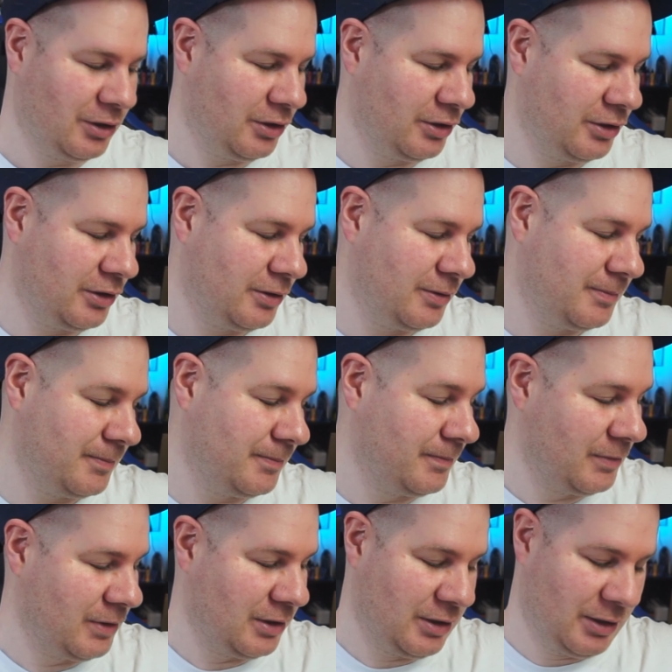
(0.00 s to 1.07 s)
and
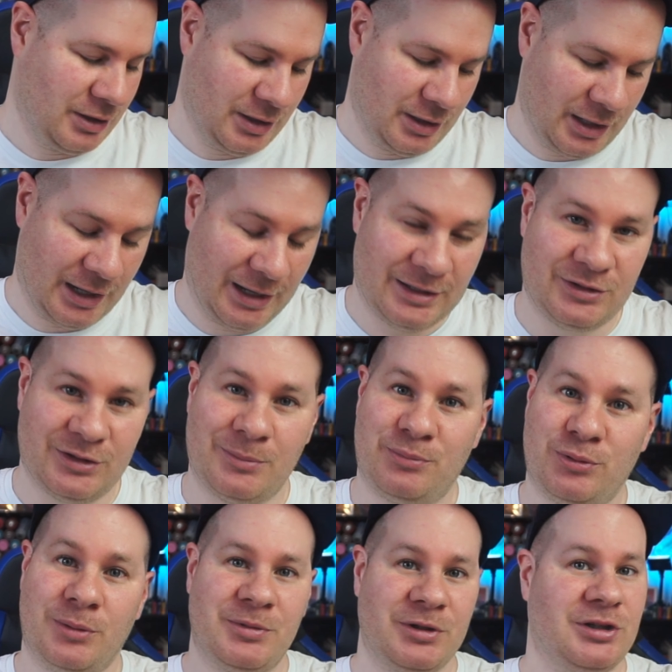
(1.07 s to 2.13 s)
I'm
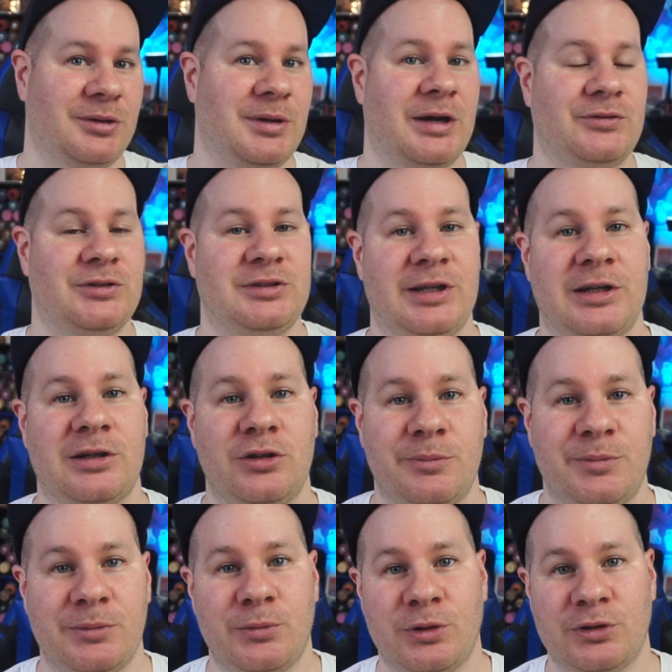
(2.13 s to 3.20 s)
probably going to have to take a little
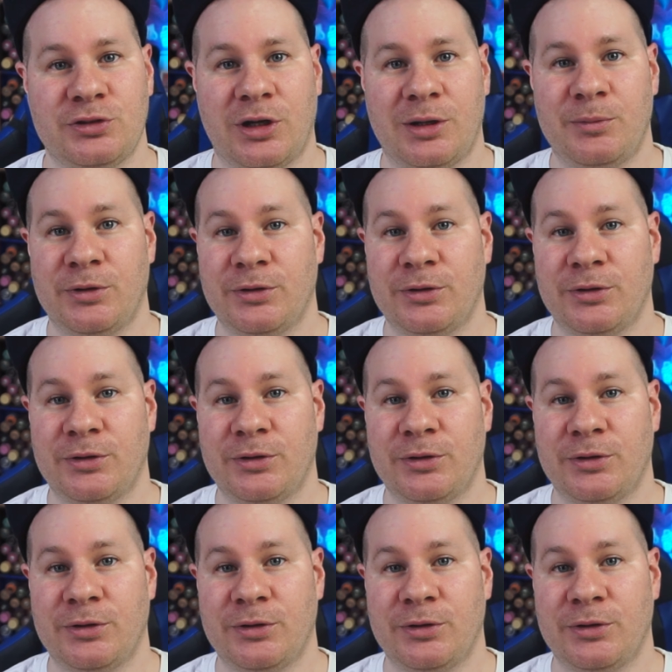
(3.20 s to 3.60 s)
bit more time